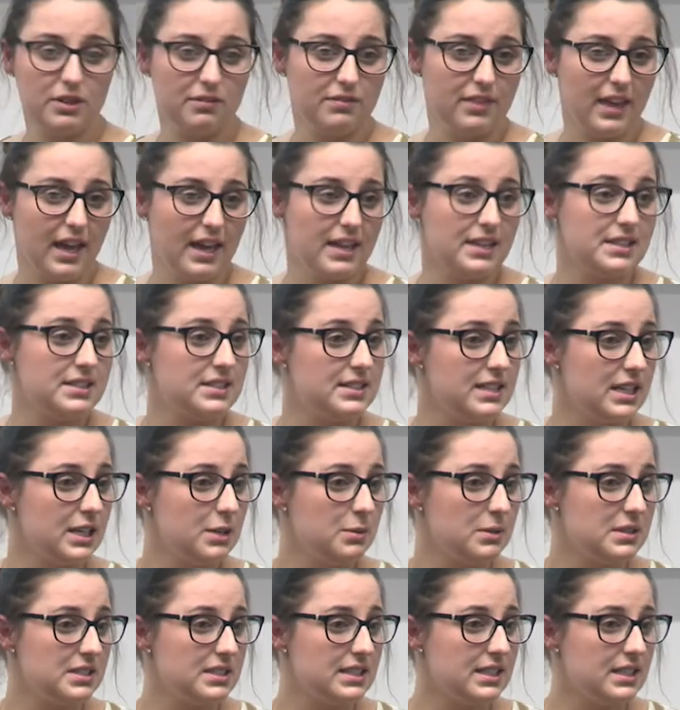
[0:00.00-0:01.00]
of that is
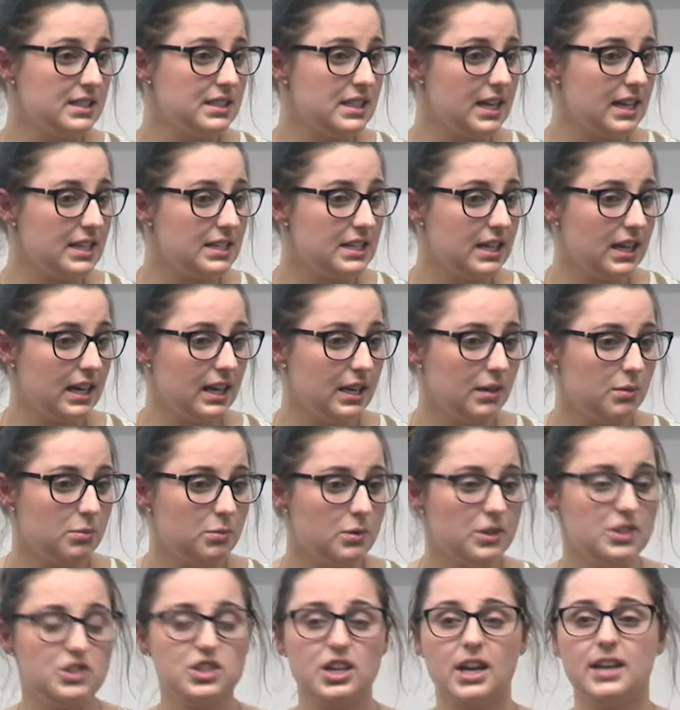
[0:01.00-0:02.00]
sequencing data,
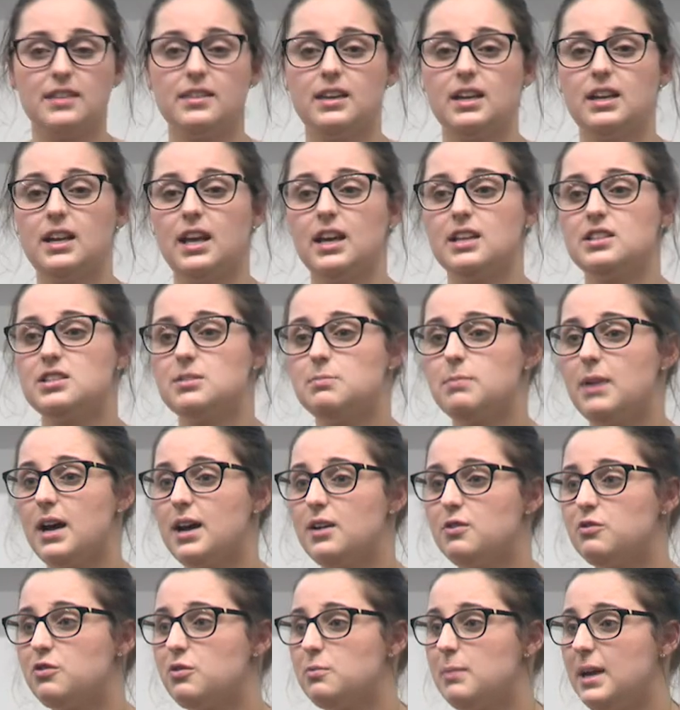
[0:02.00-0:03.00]
which I then had to
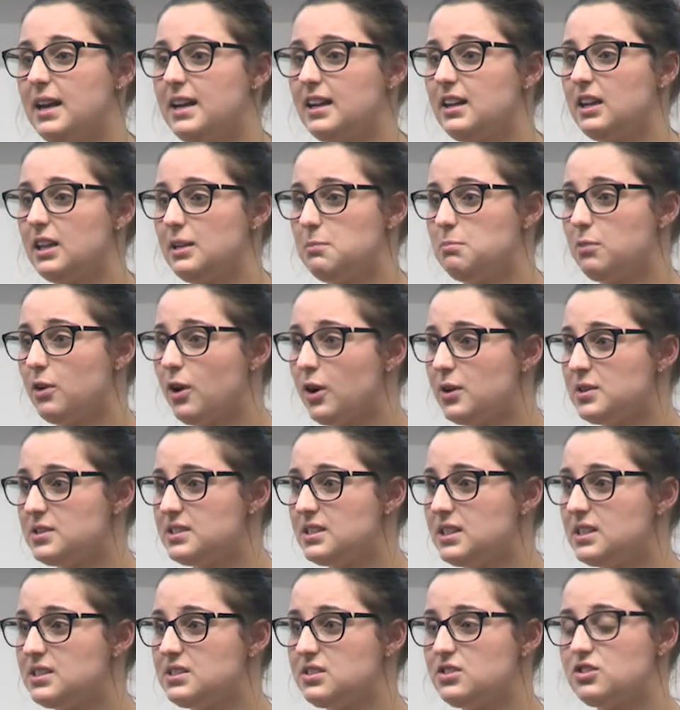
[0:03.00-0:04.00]
bioinformatically
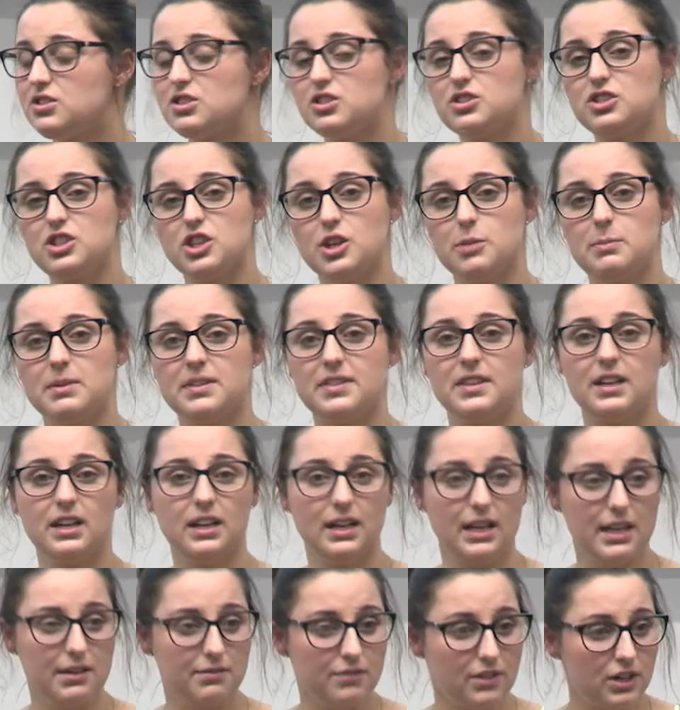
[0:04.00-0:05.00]
process to determine the
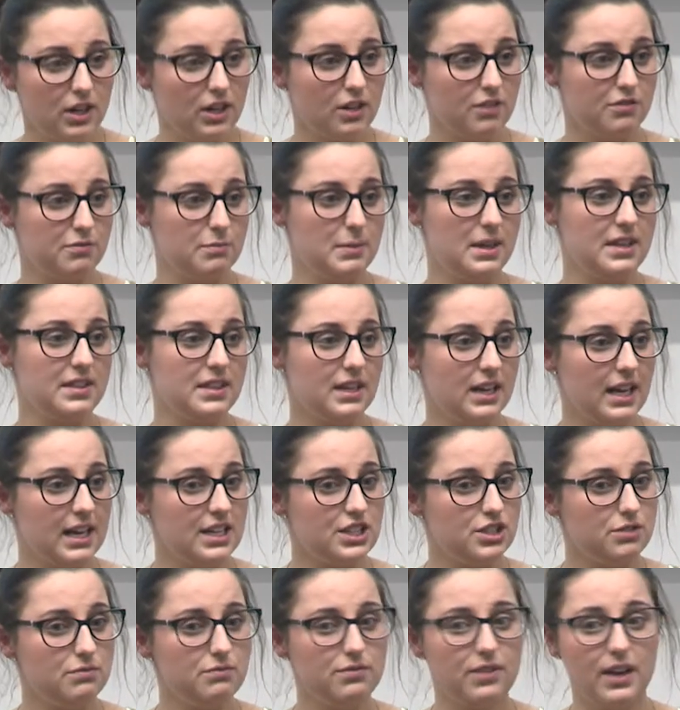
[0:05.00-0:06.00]
level of
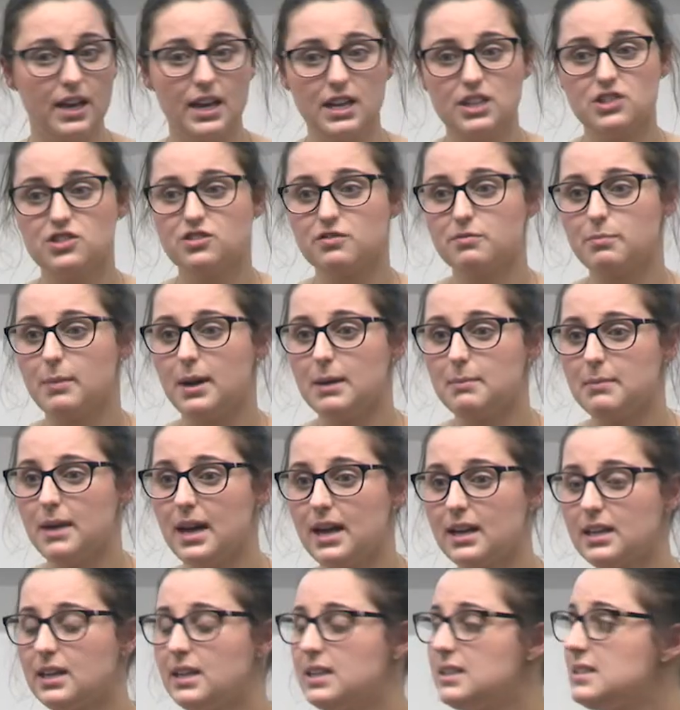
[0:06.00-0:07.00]
methylation for each of my
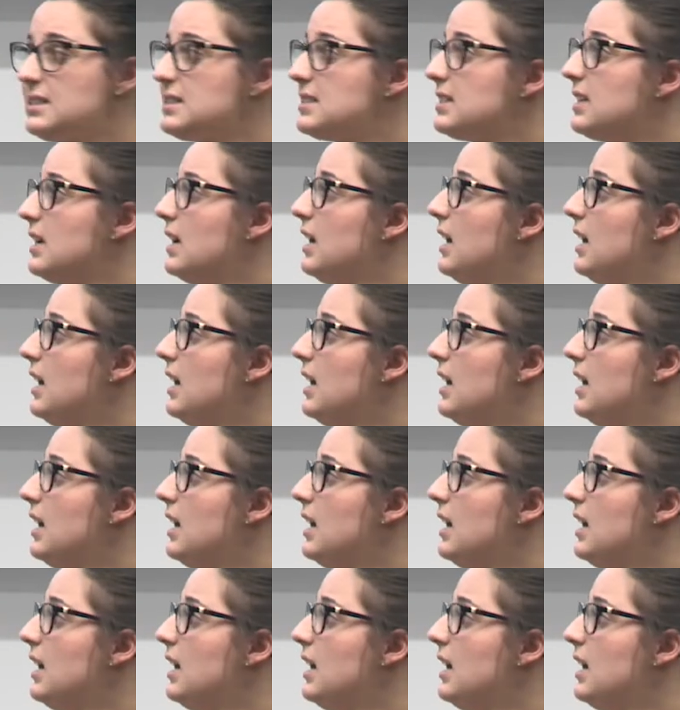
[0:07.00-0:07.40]
markers.